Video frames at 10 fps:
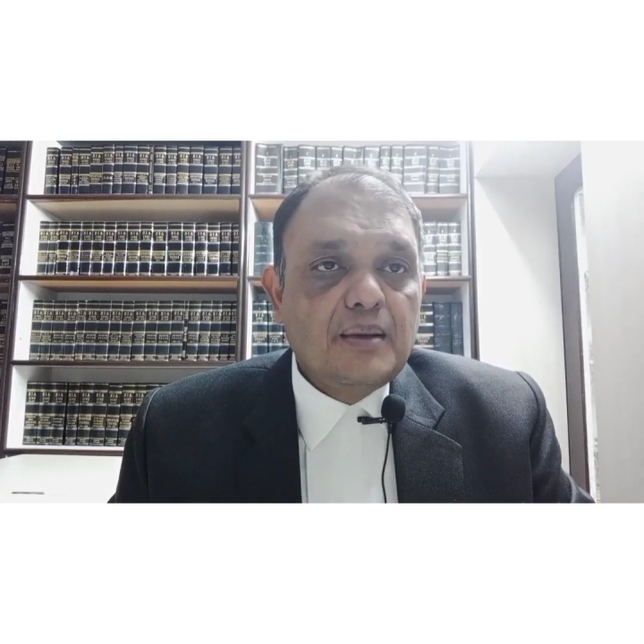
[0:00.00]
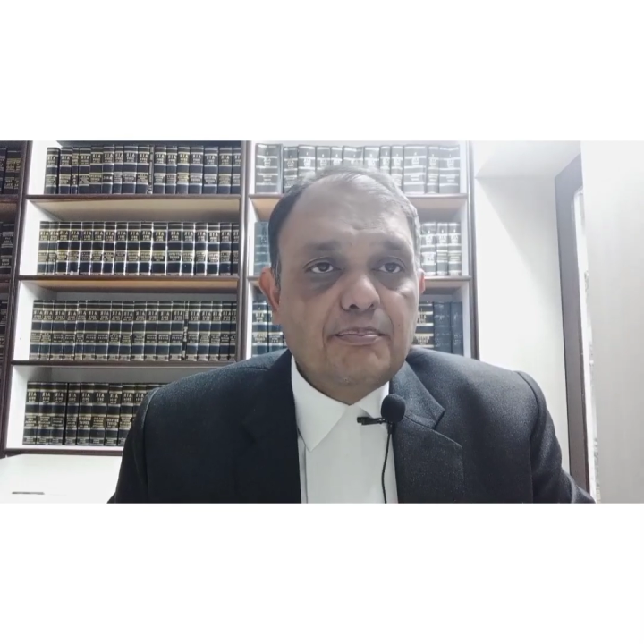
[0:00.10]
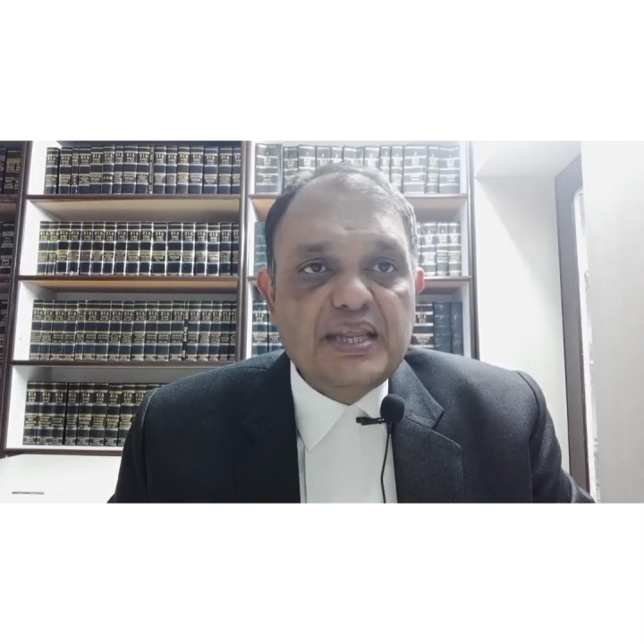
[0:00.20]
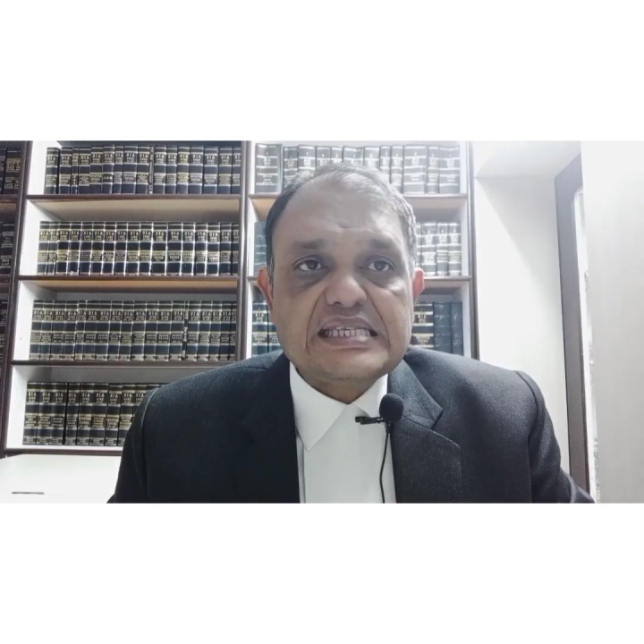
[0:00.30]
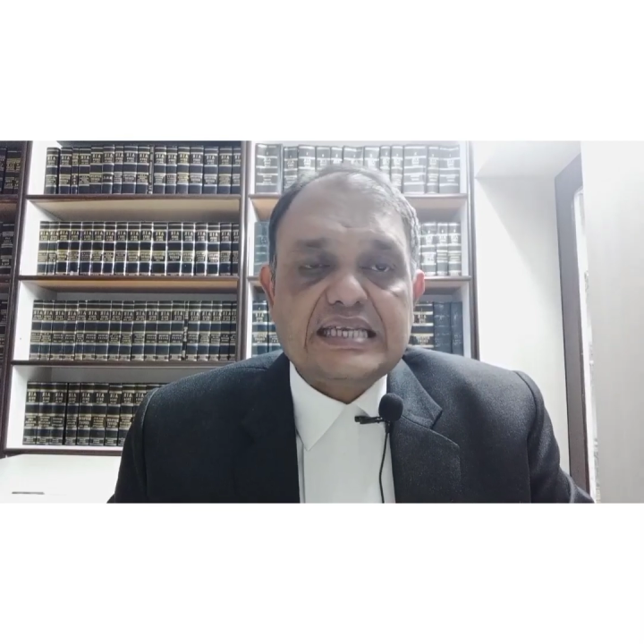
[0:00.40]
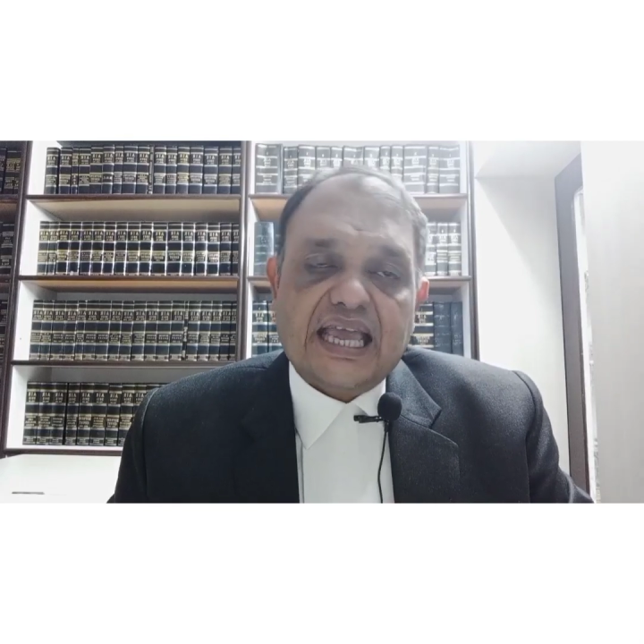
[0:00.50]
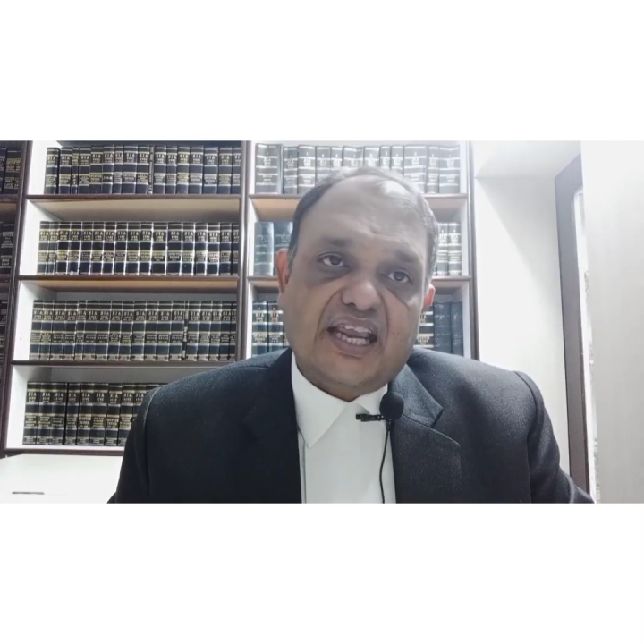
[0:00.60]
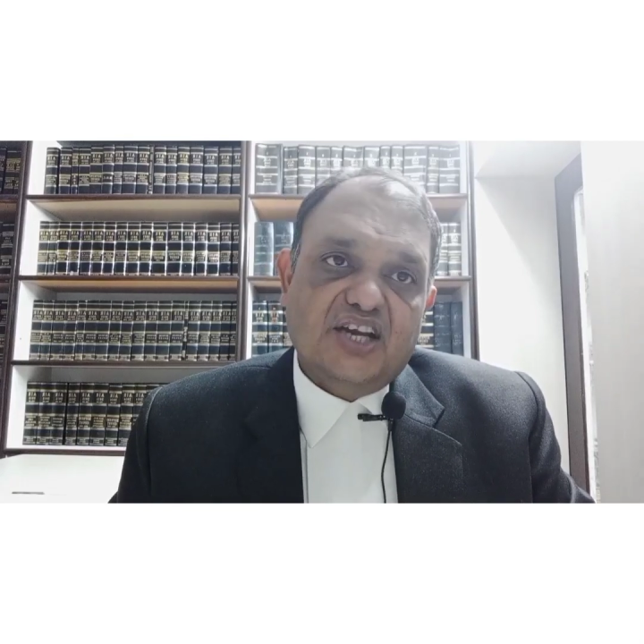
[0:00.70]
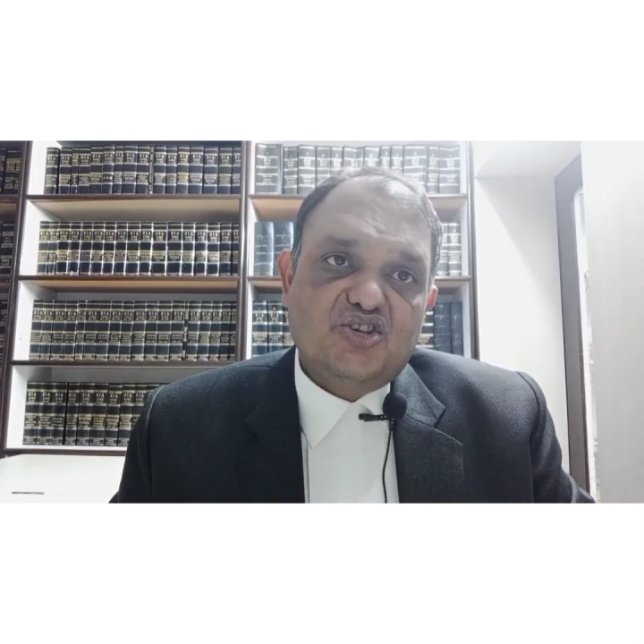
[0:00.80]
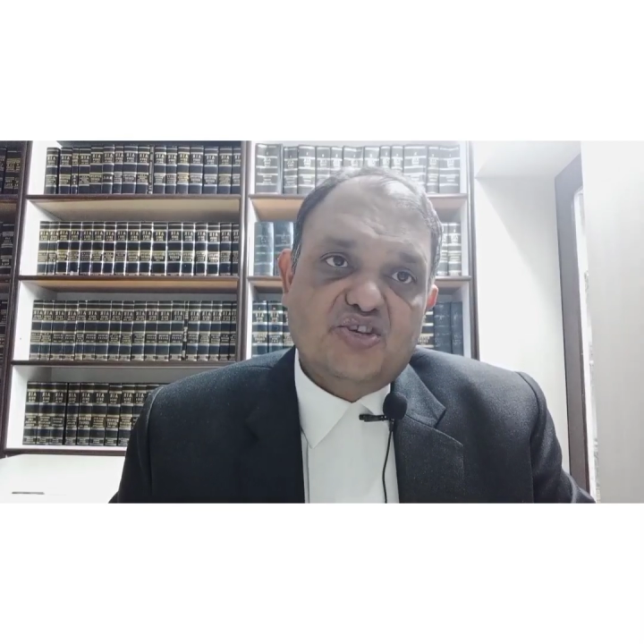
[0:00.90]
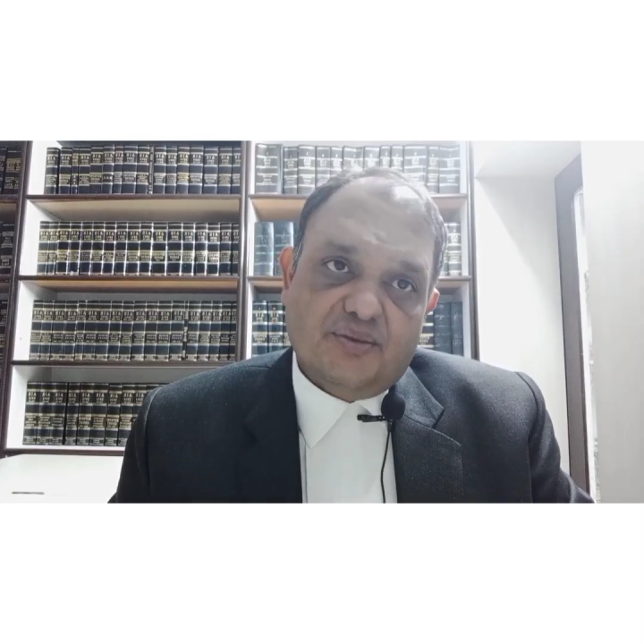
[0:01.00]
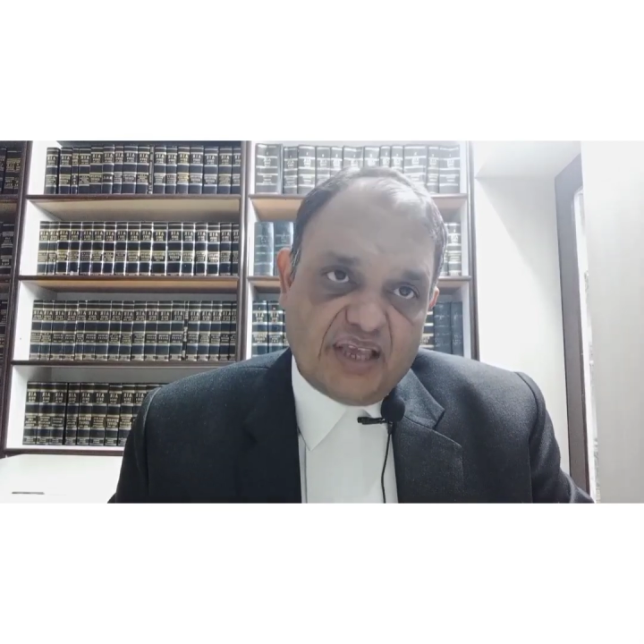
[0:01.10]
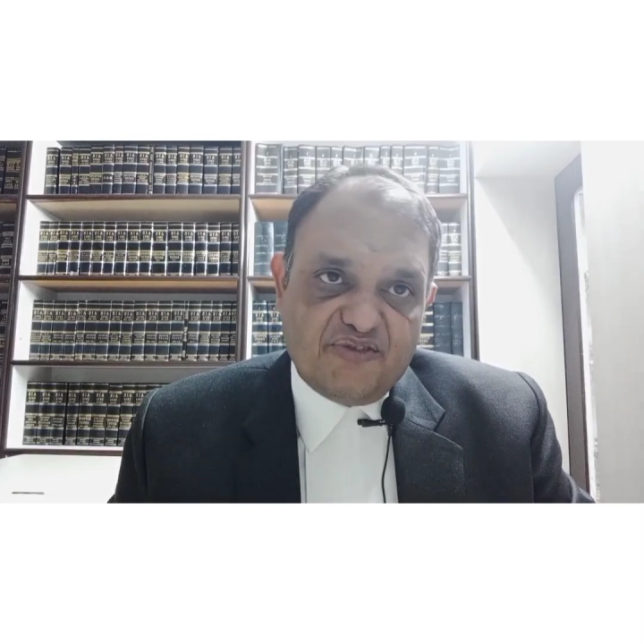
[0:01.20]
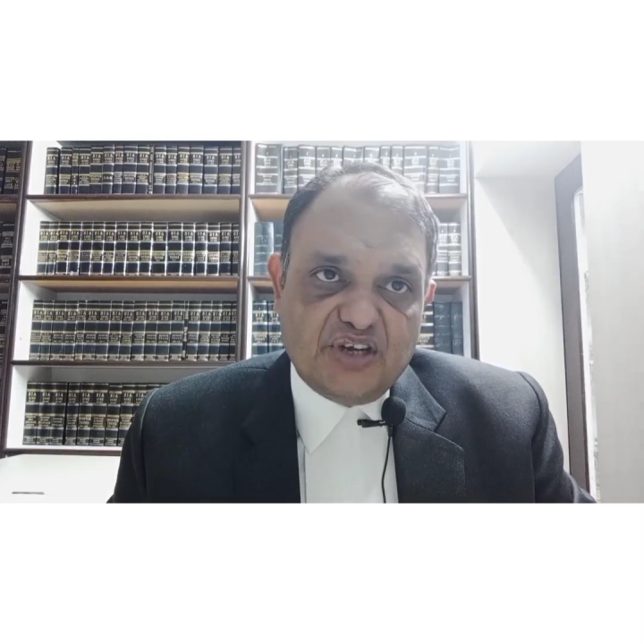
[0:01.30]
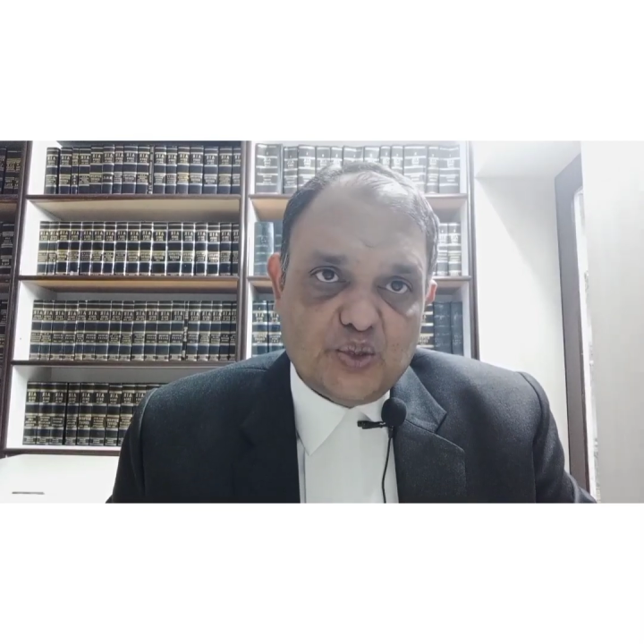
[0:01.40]
please like and share
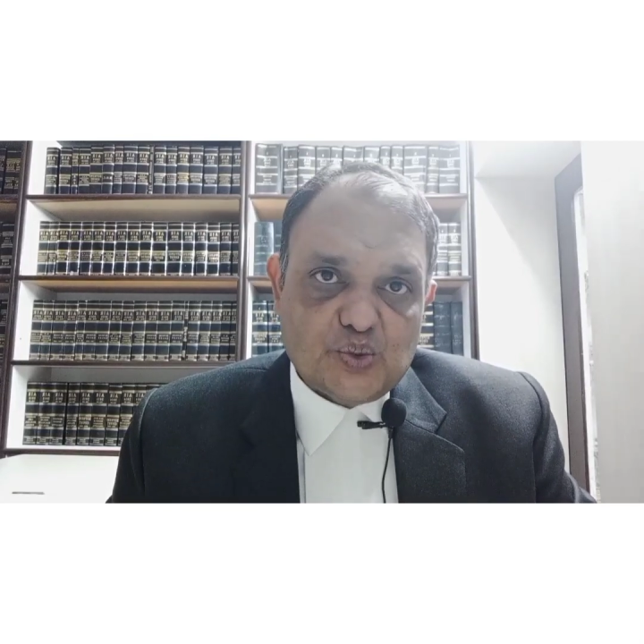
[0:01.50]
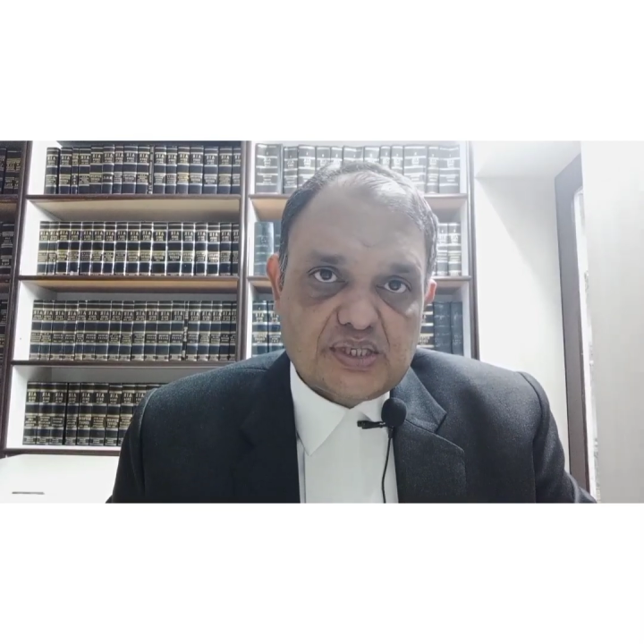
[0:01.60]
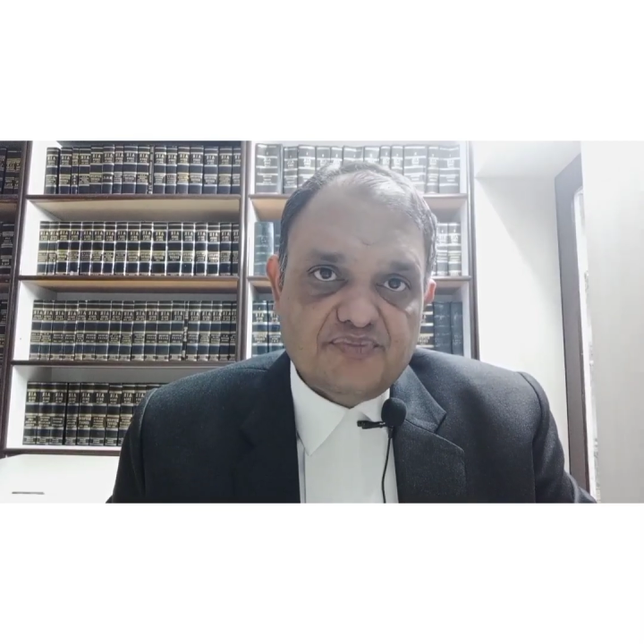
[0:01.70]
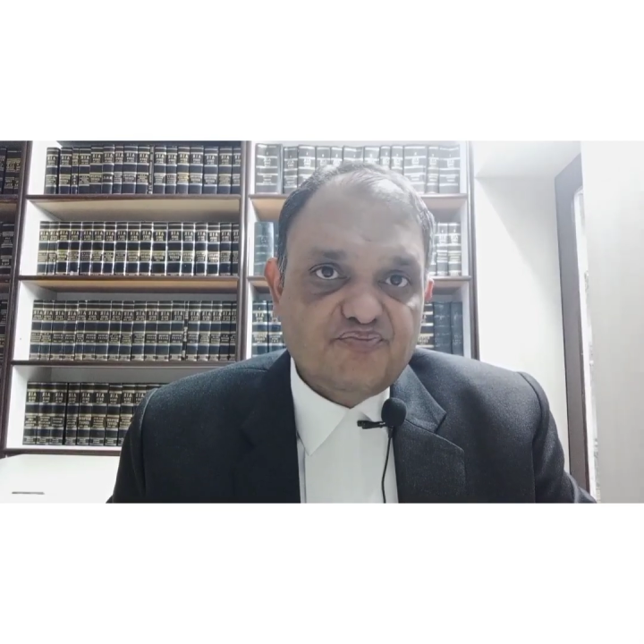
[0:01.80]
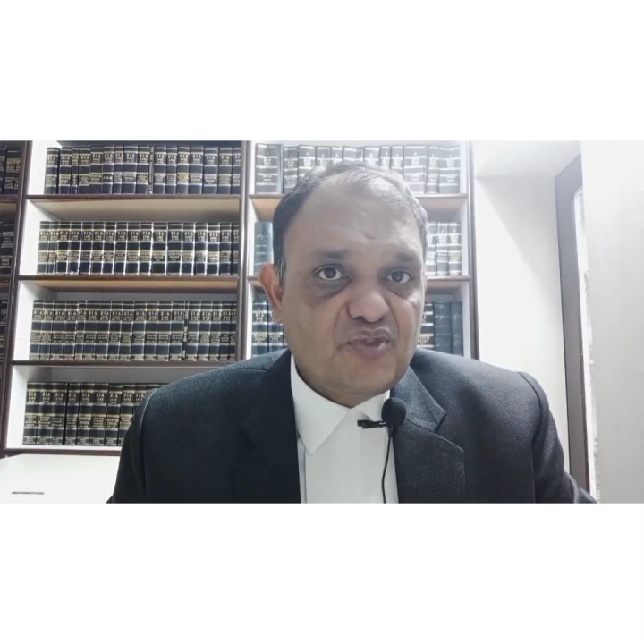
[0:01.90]
my videos.